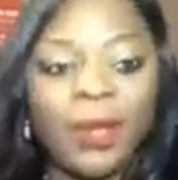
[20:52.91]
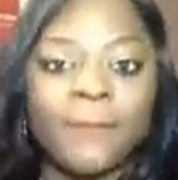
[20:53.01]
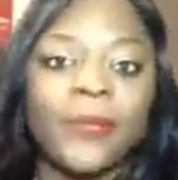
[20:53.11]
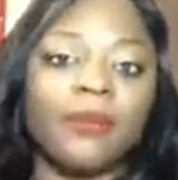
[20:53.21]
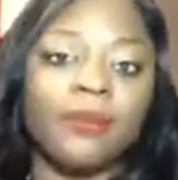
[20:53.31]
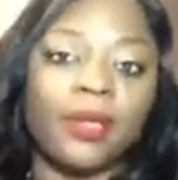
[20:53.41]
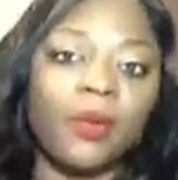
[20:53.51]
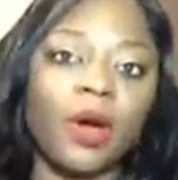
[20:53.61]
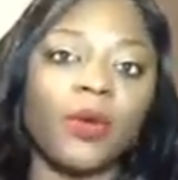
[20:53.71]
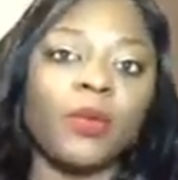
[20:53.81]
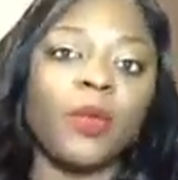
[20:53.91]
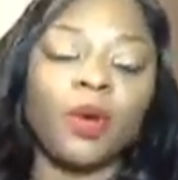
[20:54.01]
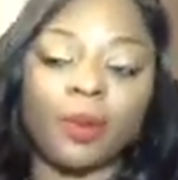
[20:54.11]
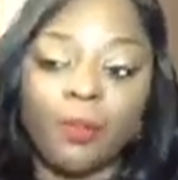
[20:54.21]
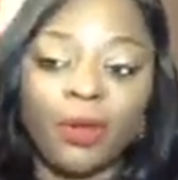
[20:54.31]
But meanwhile, you
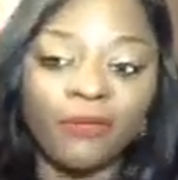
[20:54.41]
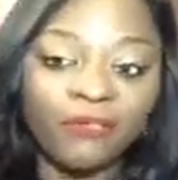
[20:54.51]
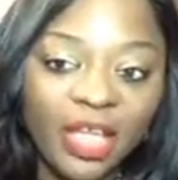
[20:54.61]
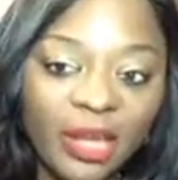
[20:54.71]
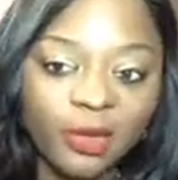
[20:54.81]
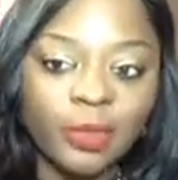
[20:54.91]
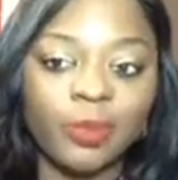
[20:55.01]
want to point fingers.